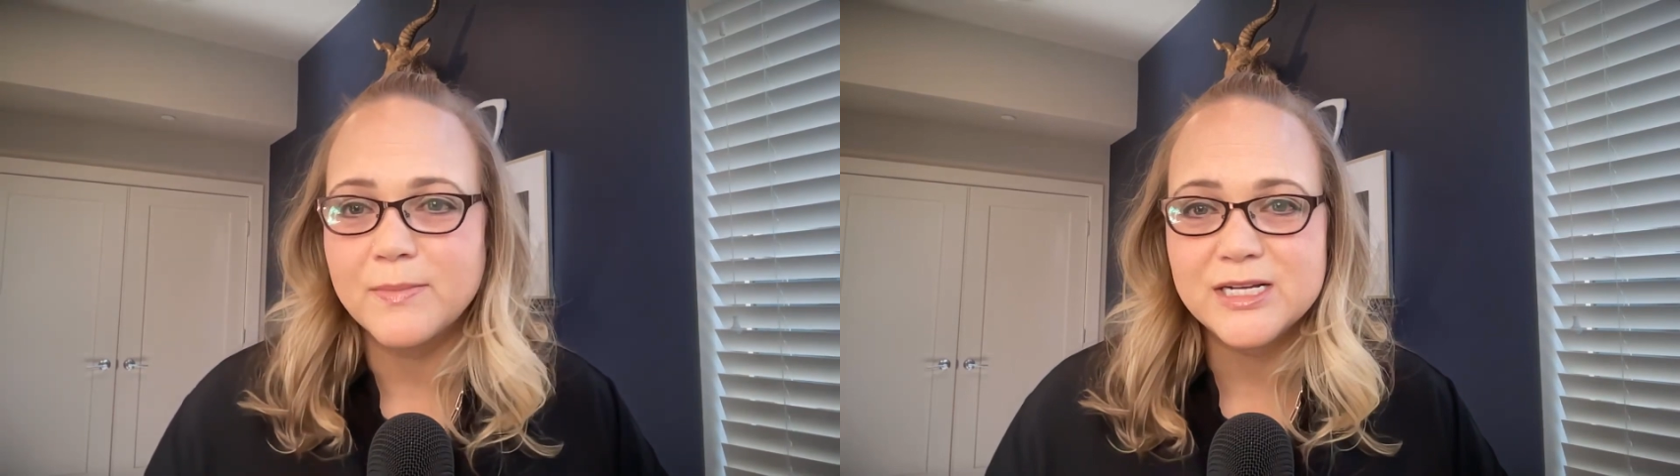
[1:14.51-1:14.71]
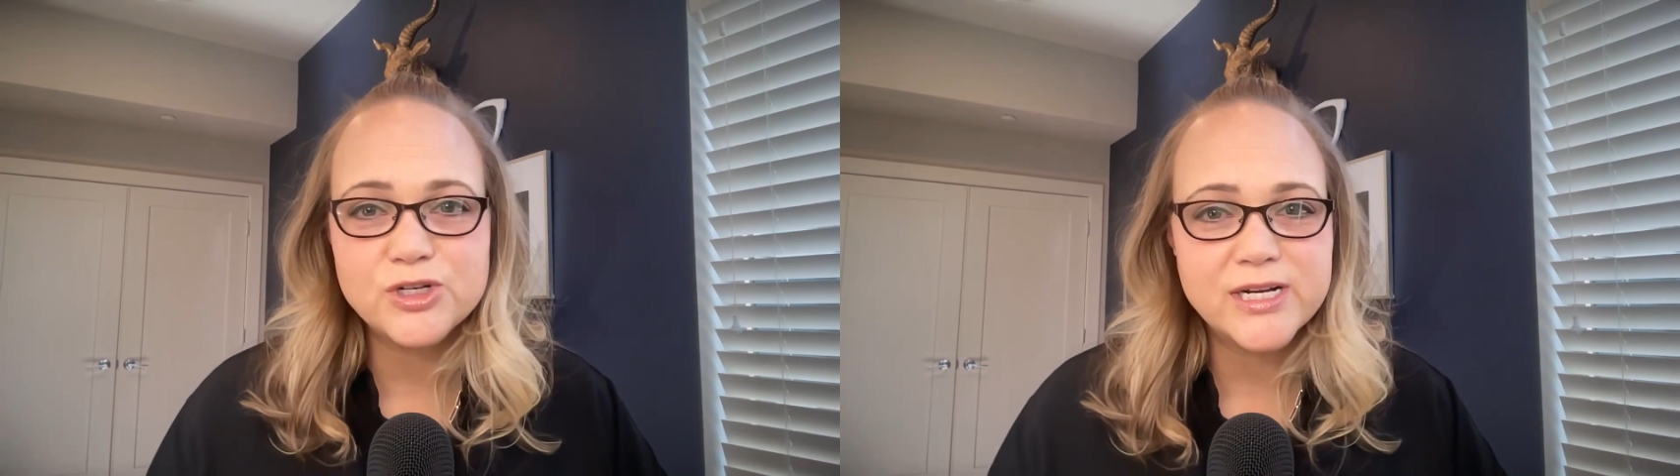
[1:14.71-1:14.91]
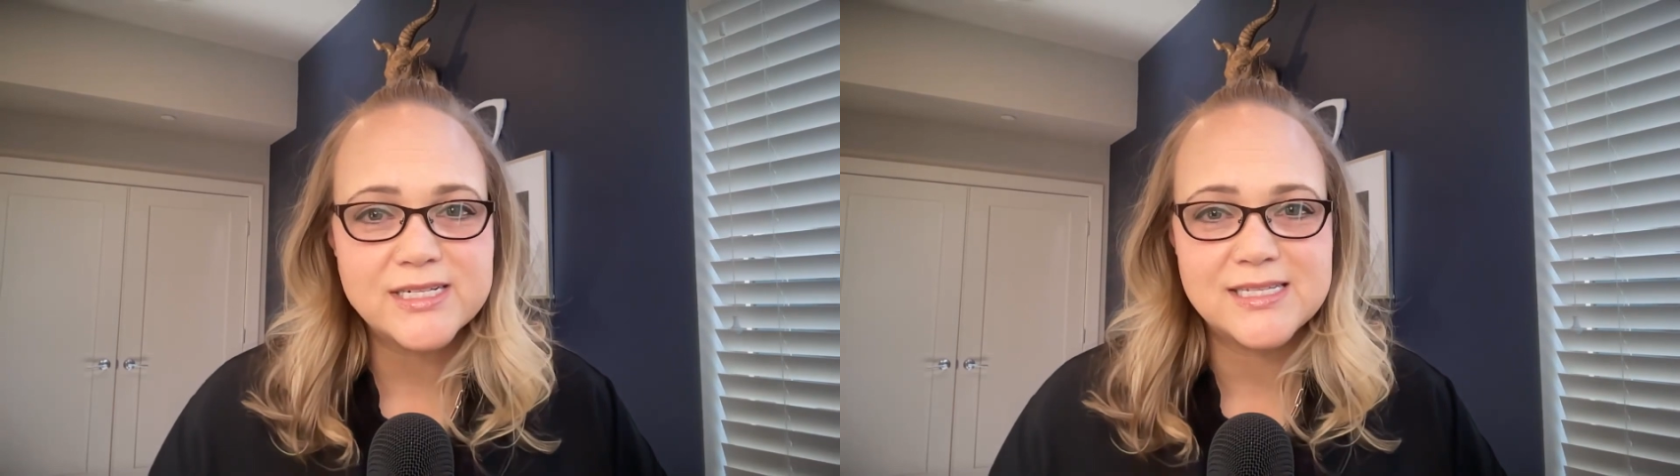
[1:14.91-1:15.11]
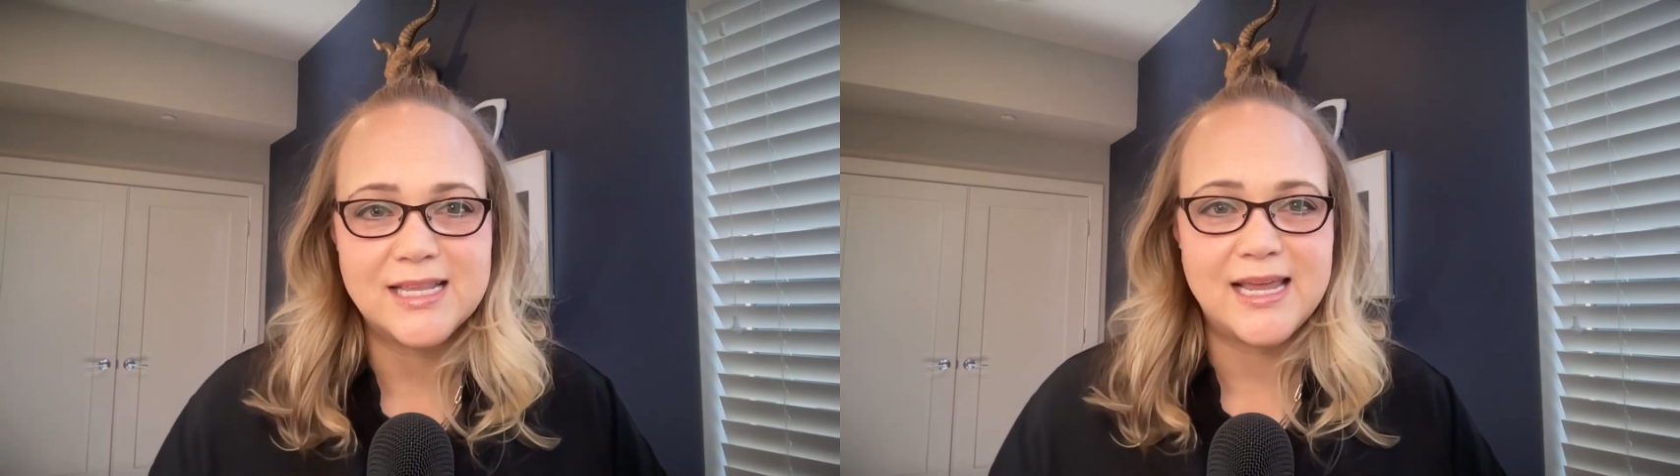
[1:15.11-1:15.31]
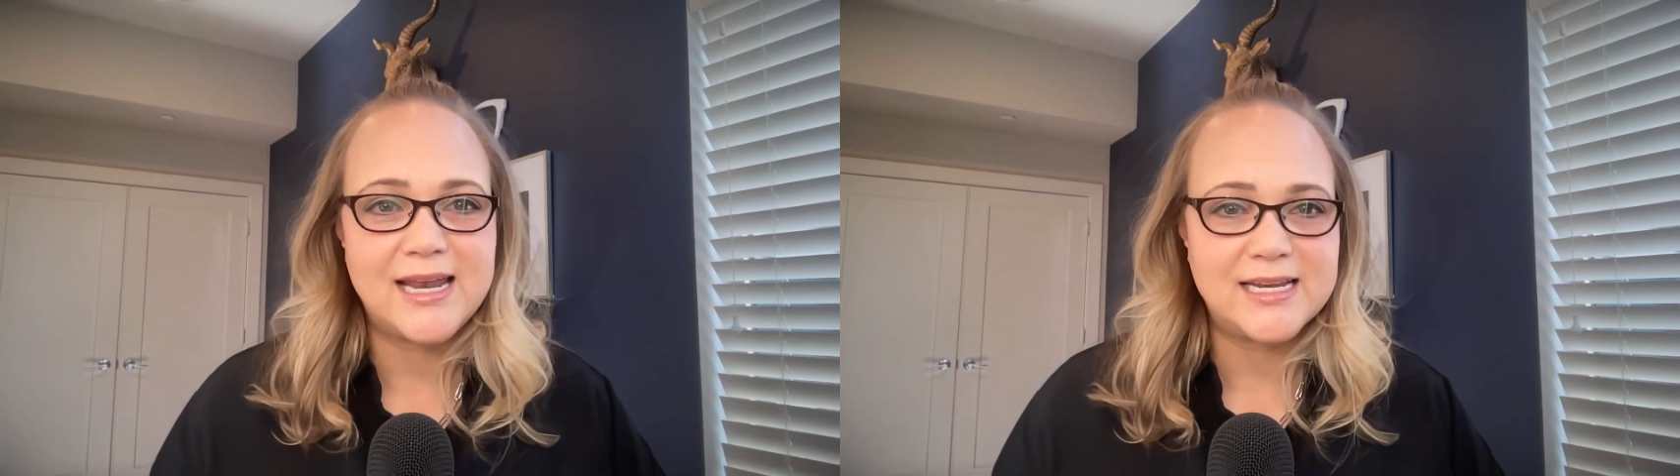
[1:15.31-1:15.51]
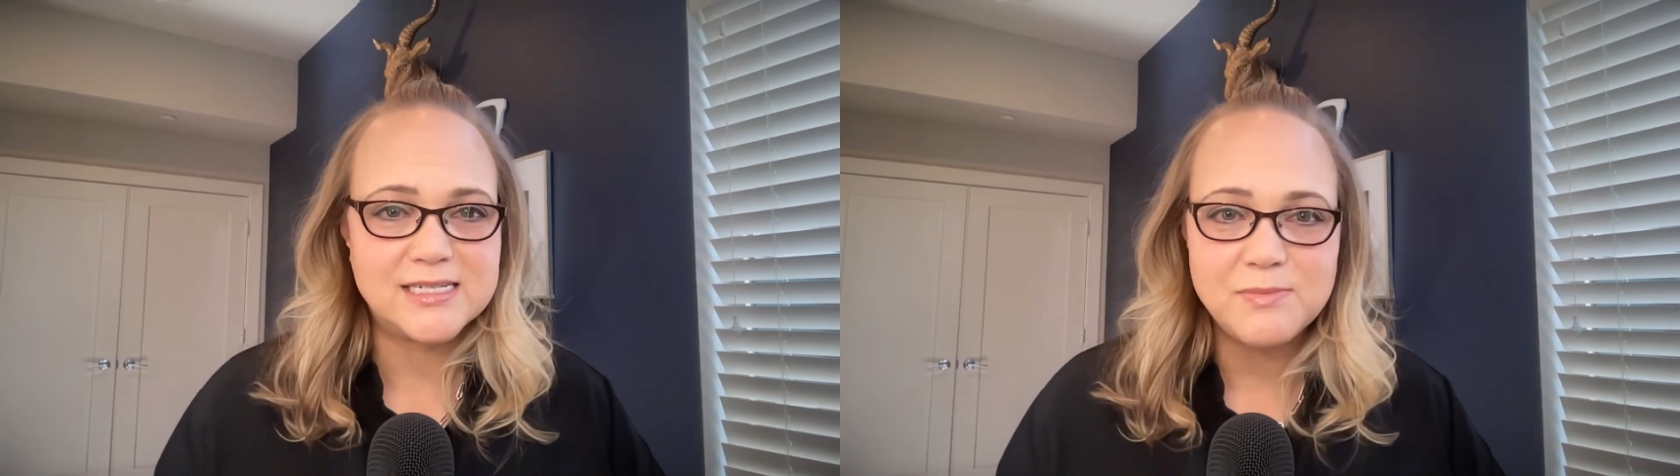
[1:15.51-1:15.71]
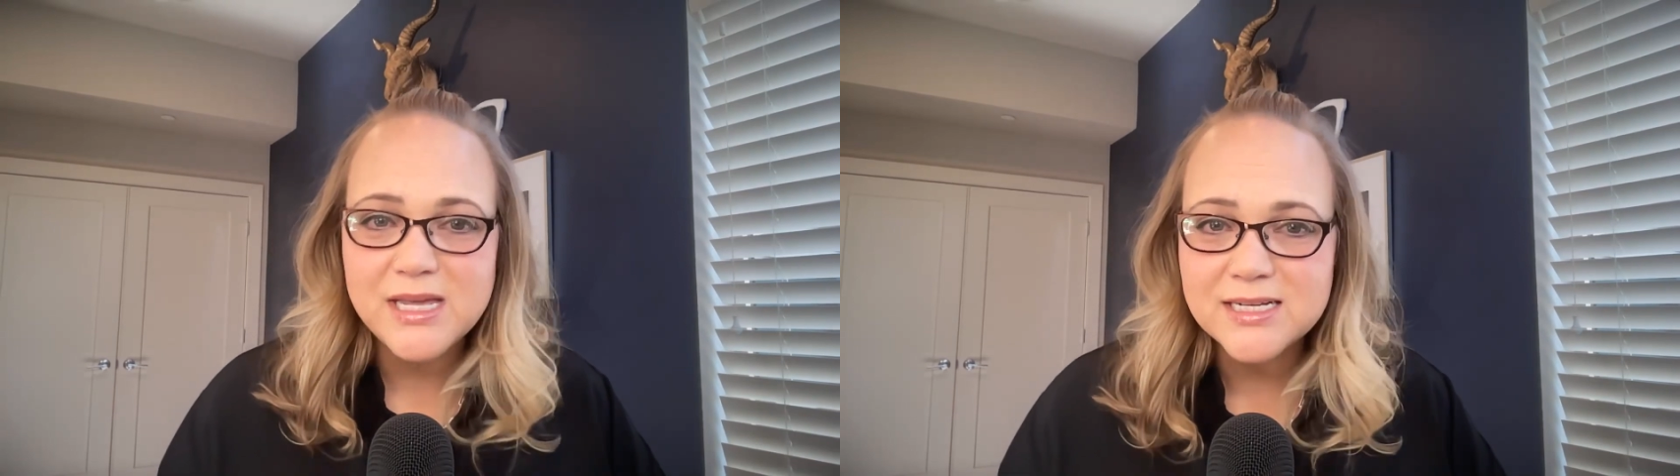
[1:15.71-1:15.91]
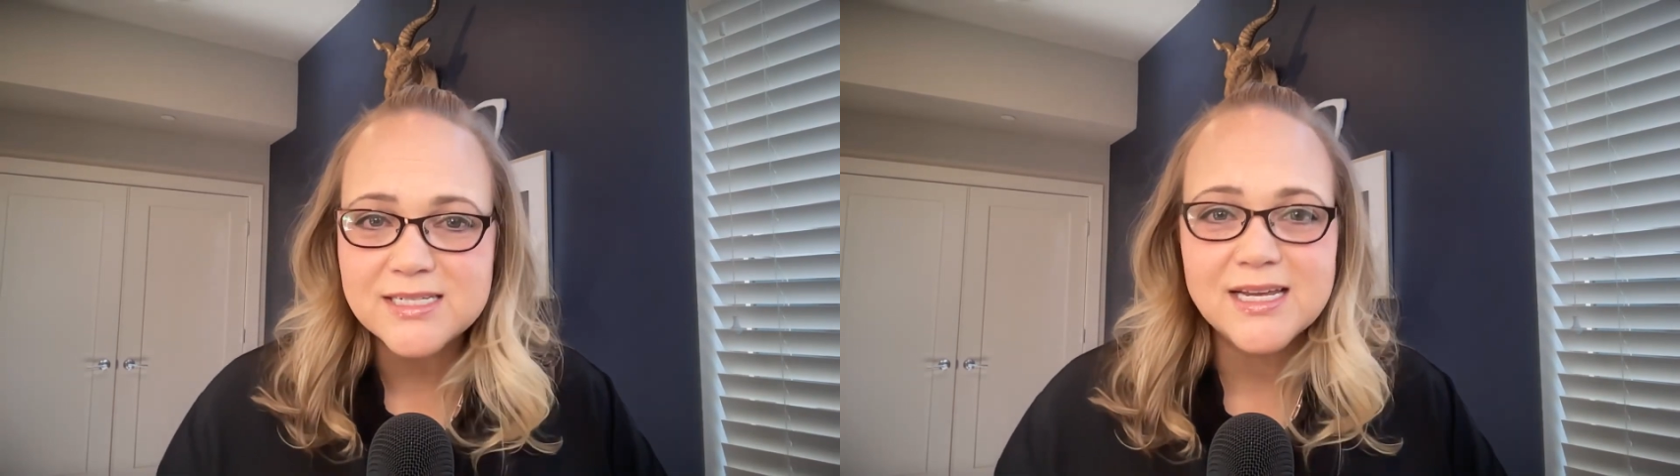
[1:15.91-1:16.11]
metrics that they need to
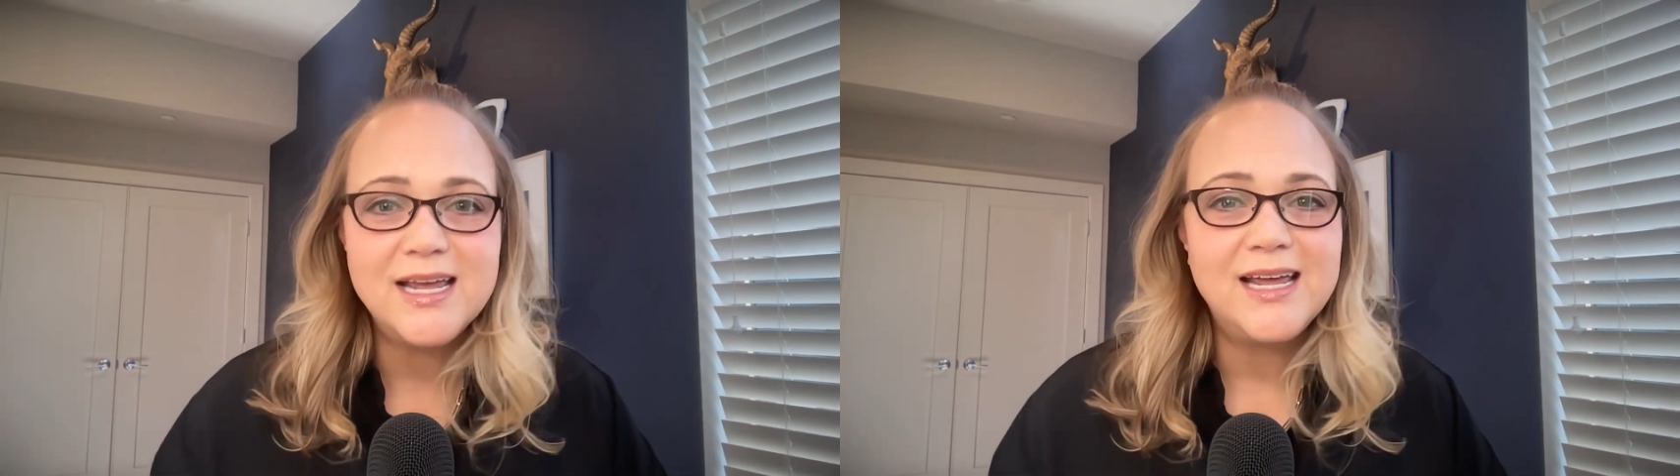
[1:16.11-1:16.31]
meet.